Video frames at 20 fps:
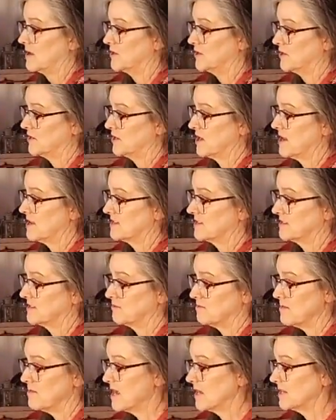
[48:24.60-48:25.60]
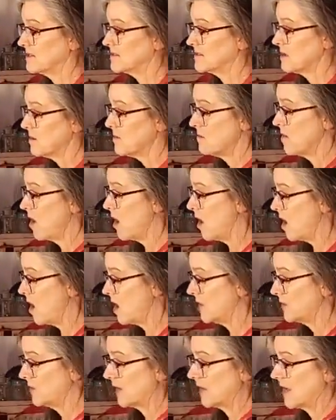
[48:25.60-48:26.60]
just mix them
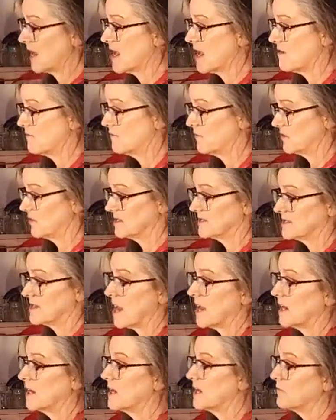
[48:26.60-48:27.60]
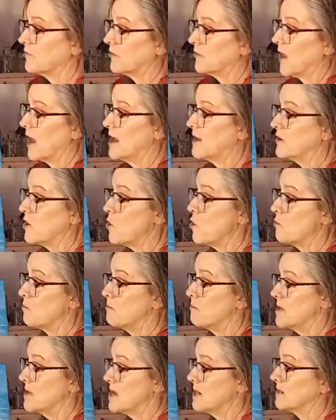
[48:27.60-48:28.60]
on the canvas. And if they don't
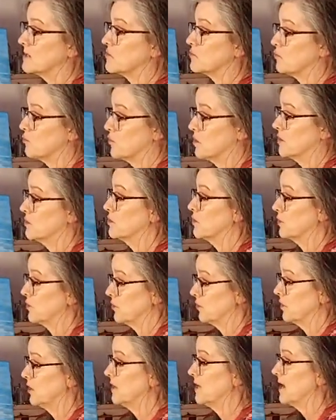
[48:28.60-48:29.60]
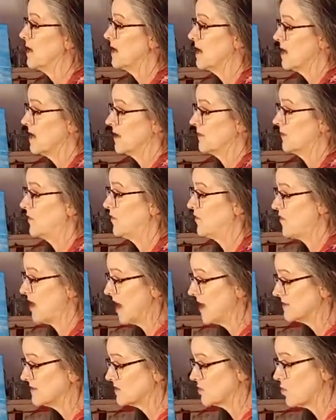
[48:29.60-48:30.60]
mix real good,
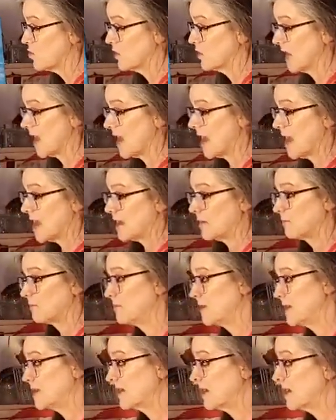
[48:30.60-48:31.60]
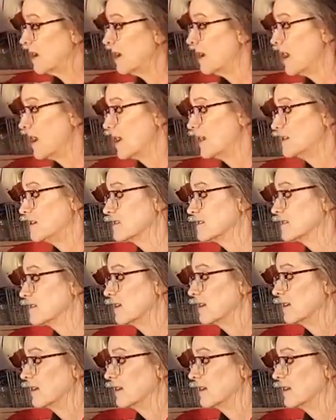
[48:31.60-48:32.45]
that's okay, because